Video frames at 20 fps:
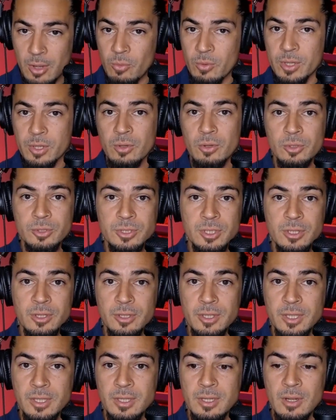I went cold
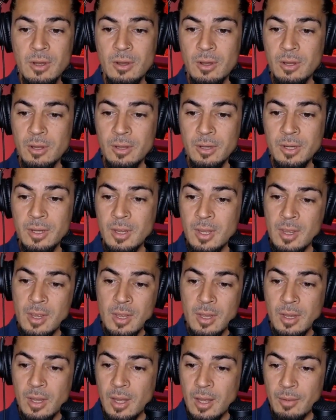turkey on
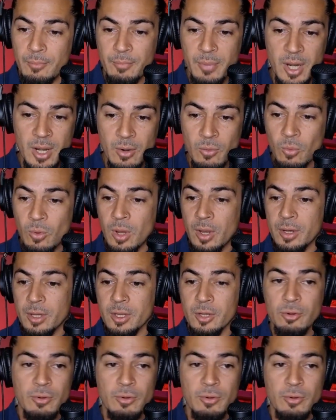marijuana,